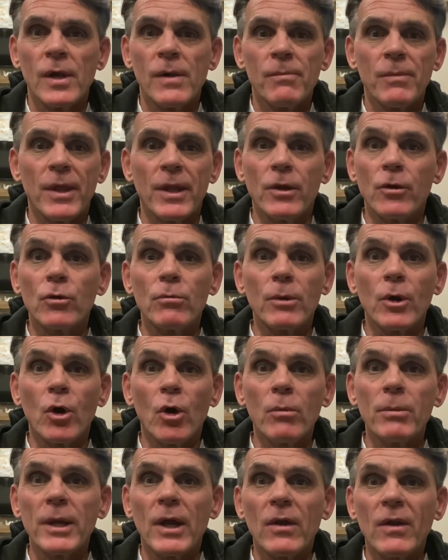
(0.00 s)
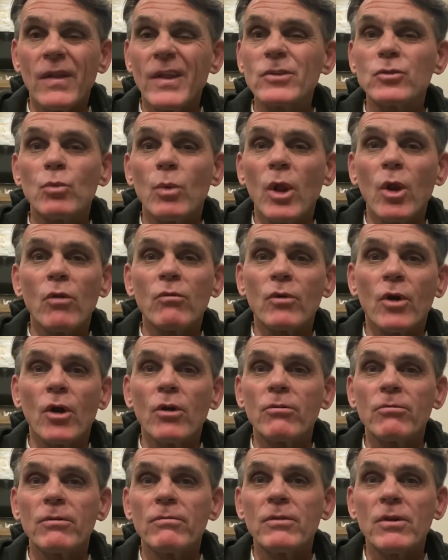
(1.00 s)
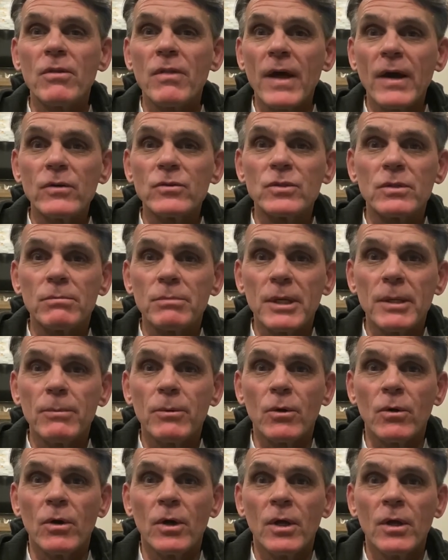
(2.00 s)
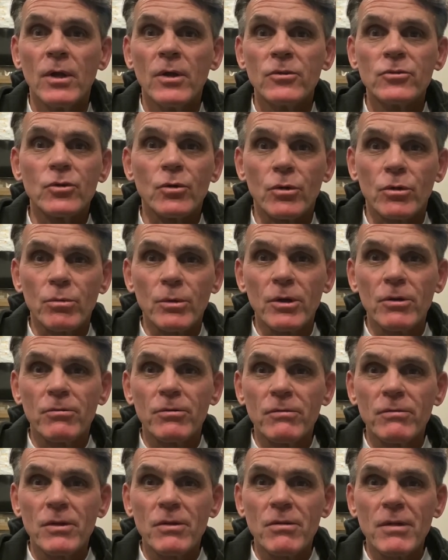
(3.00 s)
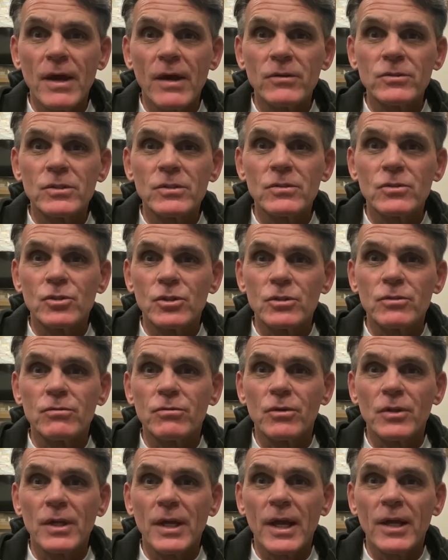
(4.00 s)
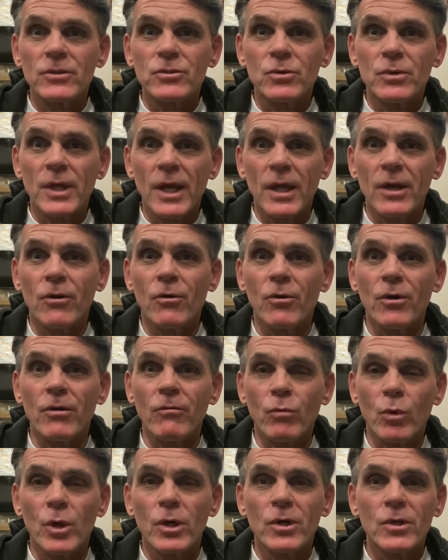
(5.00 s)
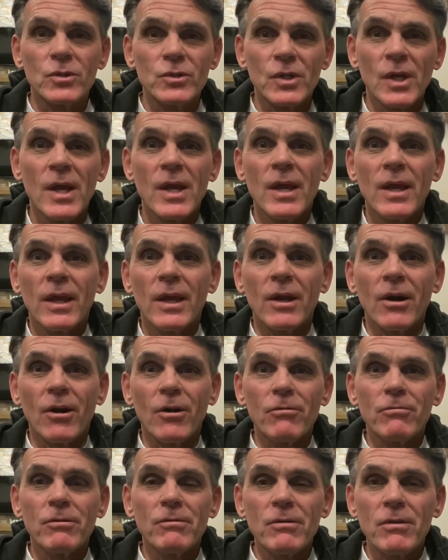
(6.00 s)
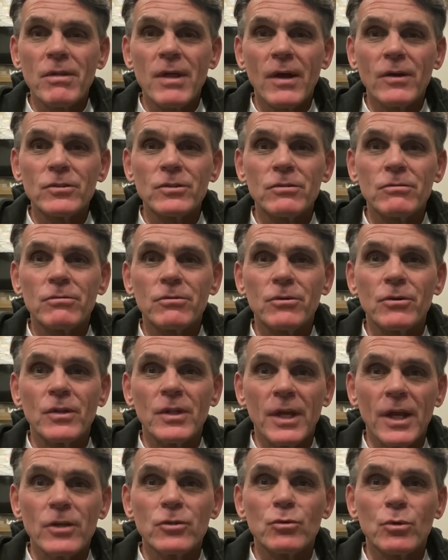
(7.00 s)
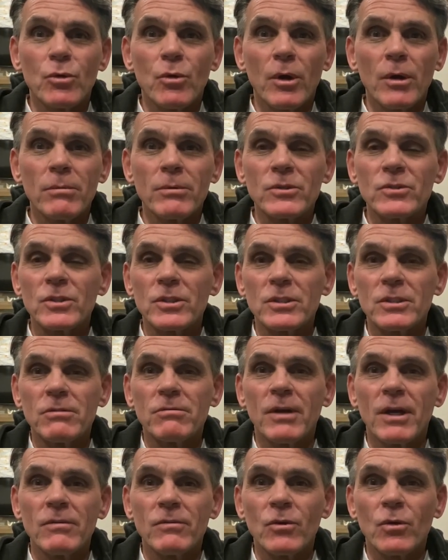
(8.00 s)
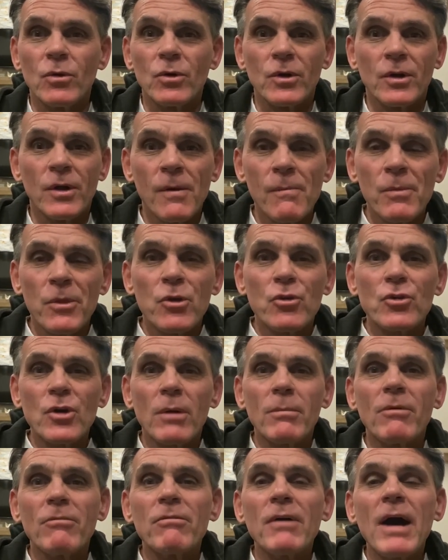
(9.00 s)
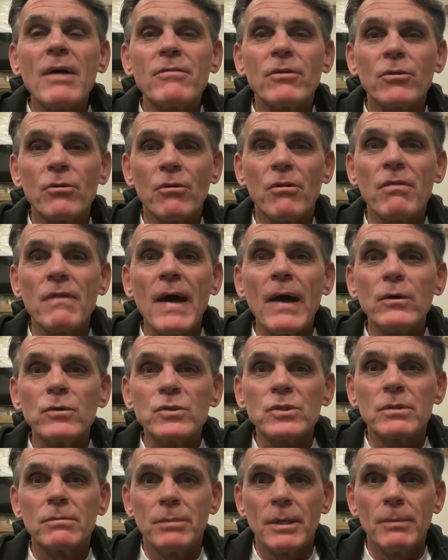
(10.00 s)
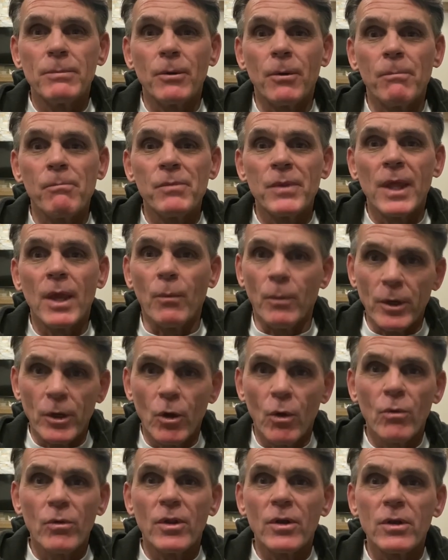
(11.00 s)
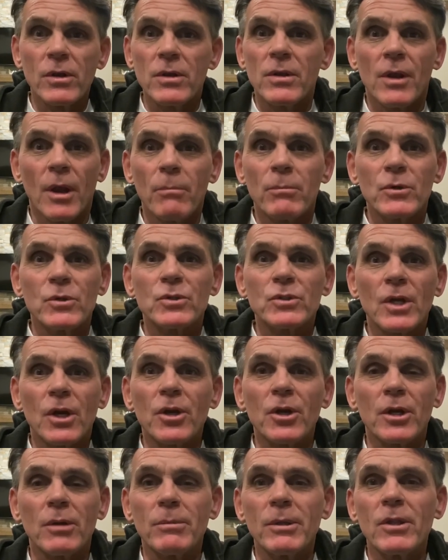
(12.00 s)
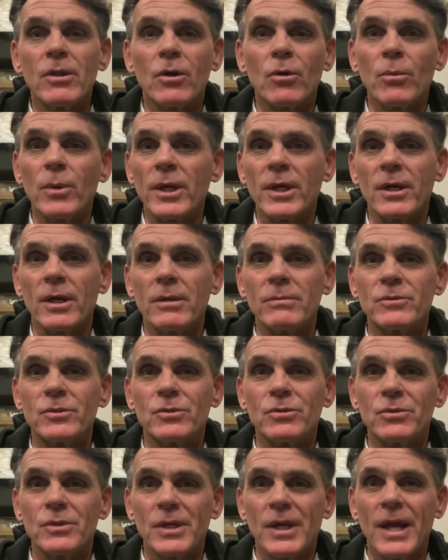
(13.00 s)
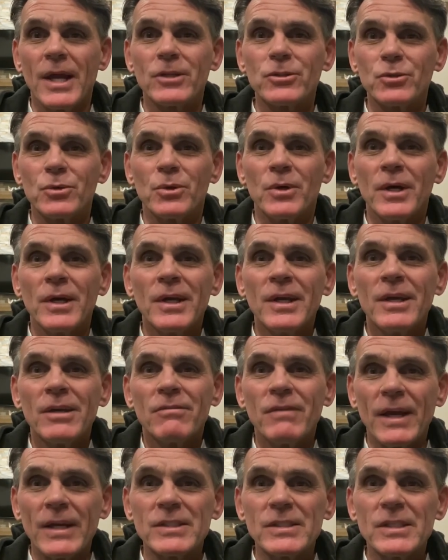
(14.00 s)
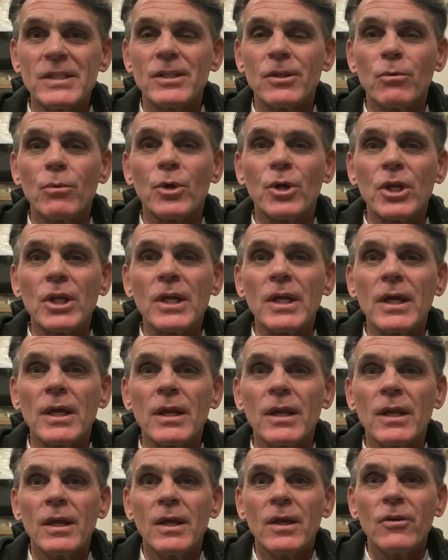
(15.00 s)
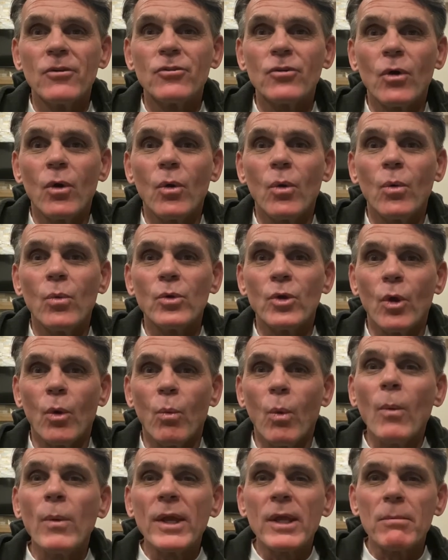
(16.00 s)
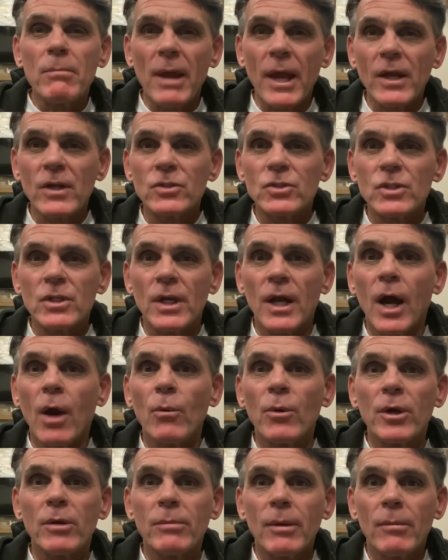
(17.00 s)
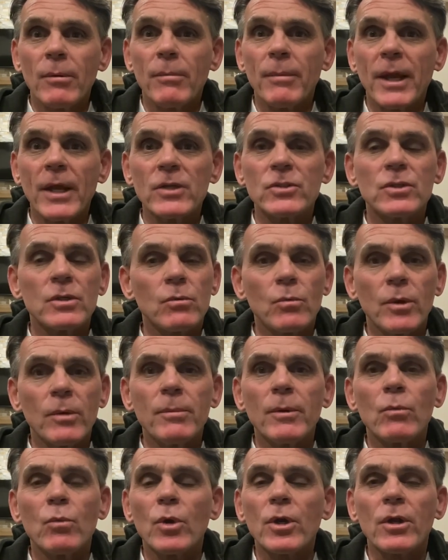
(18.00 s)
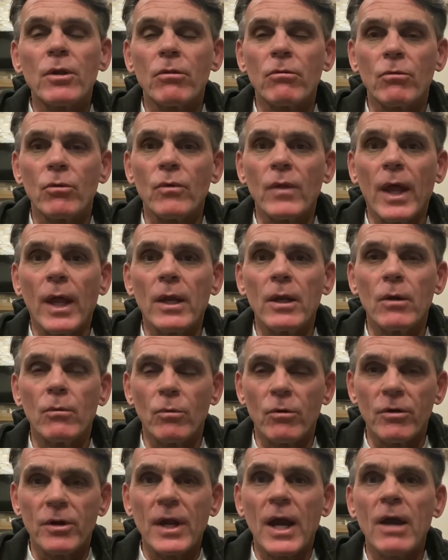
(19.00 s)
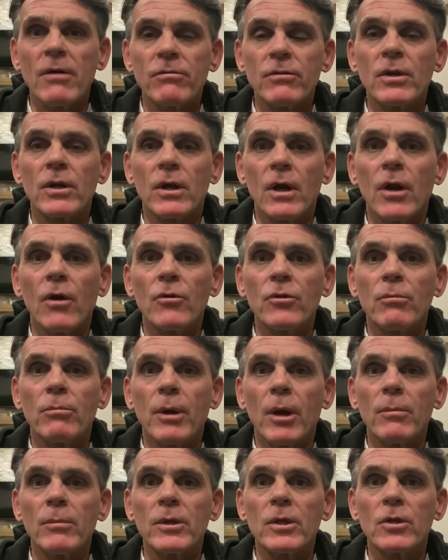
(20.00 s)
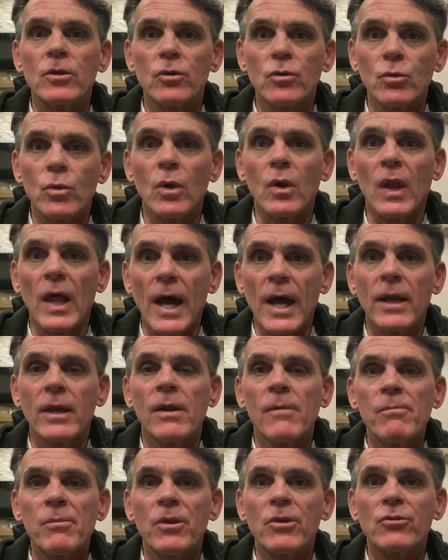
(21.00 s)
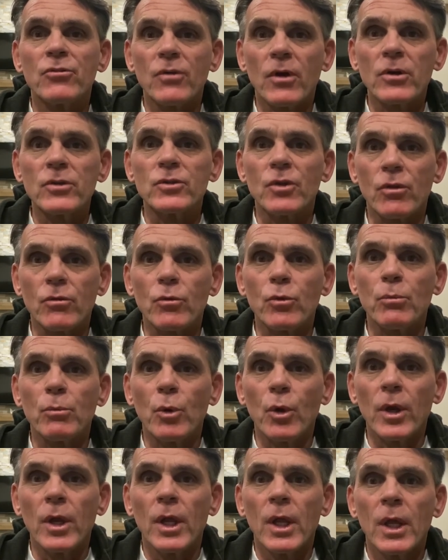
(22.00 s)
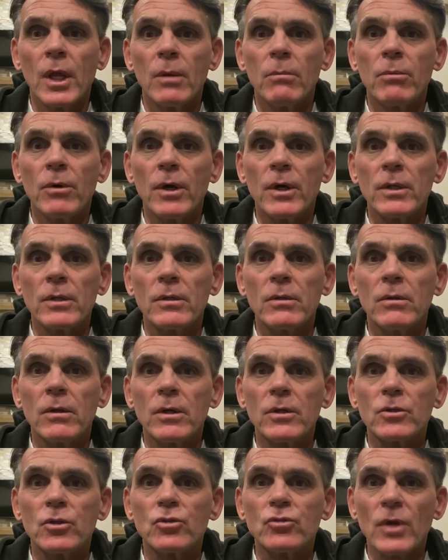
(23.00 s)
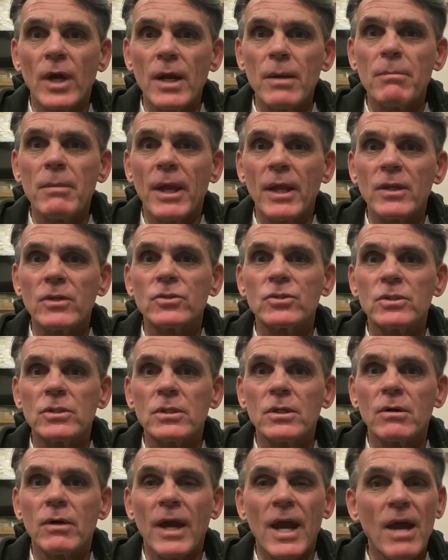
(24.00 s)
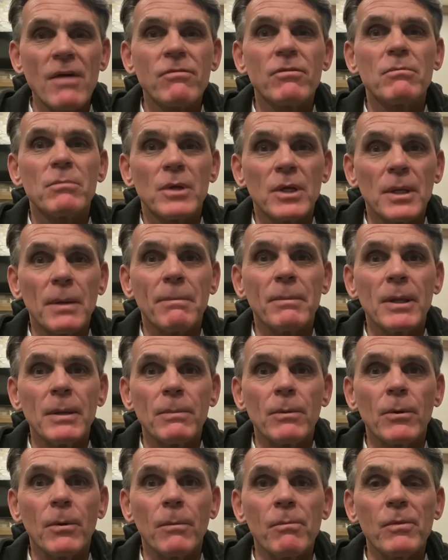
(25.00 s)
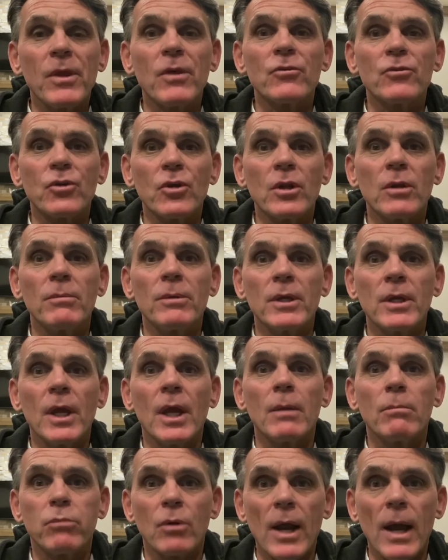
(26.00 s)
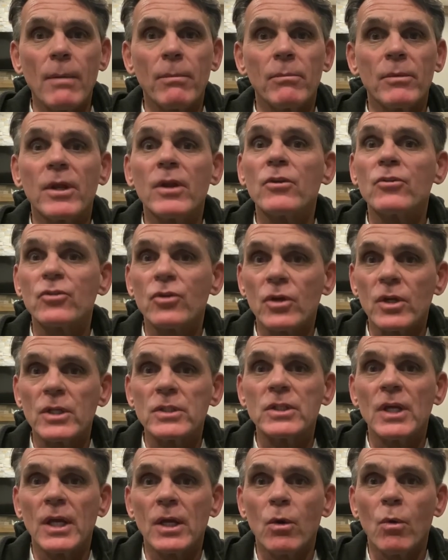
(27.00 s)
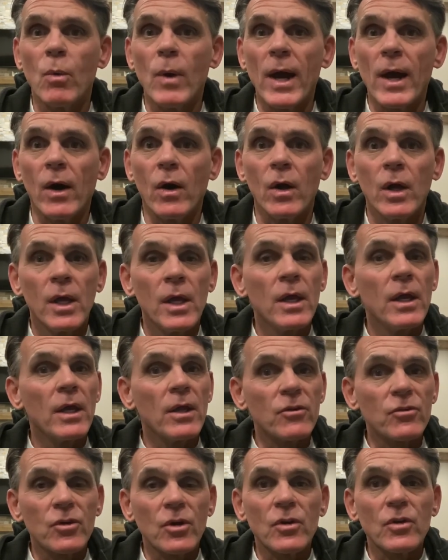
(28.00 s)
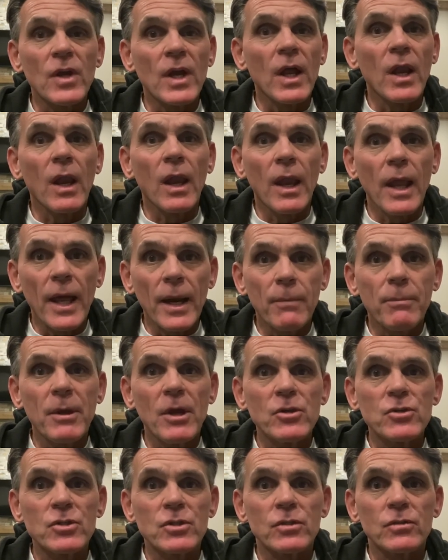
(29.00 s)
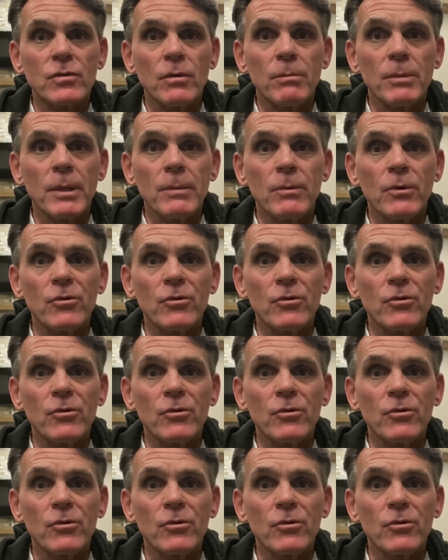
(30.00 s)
And here in Macomb County, that's well over 150,000 people. So 350,000 just for the actual category of workers and 150,000 for the age requirement of 65 and older, you're talking about 500,000 people. And we know the numbers aren't going to be there when it comes to the actual vaccine that we're going to get. So, you know, what we can manage and how we're going to be able to manage it, we've been working through that. We're confident our health department can do a lot as far as the throughput. But to try to manage, you know, 500,000 people is going to be a problem, and it's going to take a while. It's going to take a lot of patience from people.